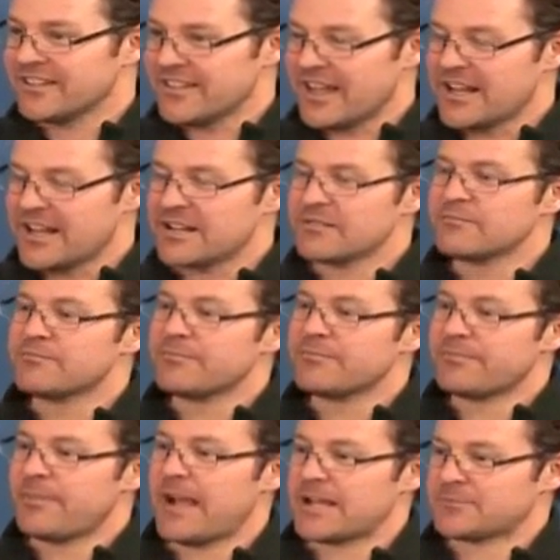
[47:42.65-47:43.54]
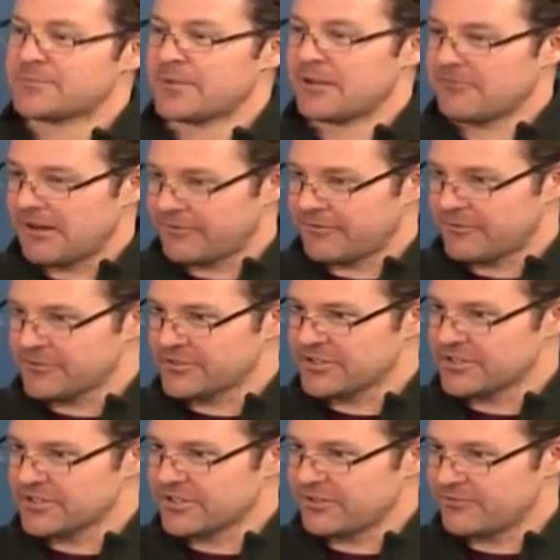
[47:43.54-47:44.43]
then pass by
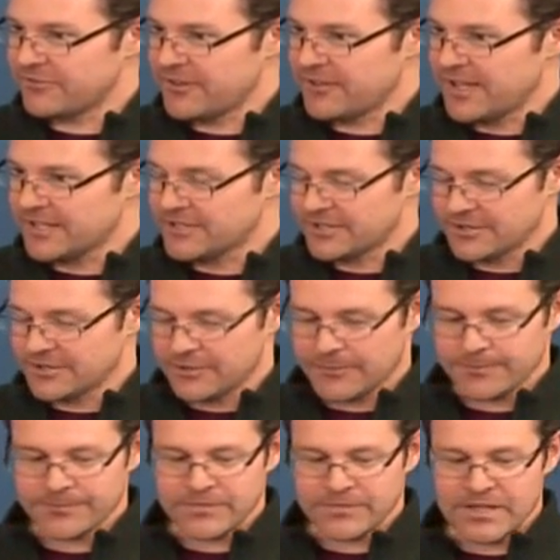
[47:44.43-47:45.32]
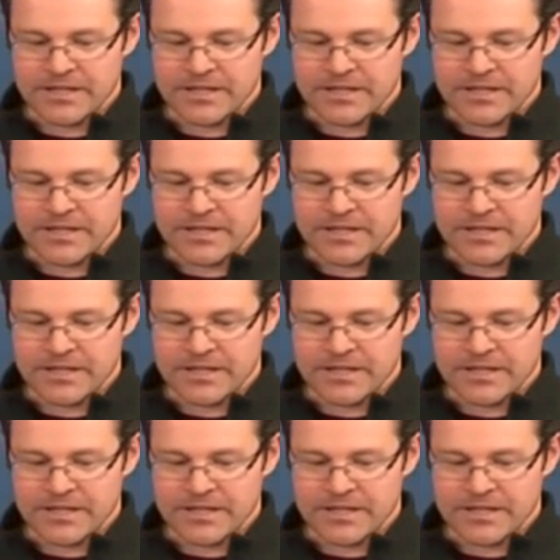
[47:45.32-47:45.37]
reference is good for that too.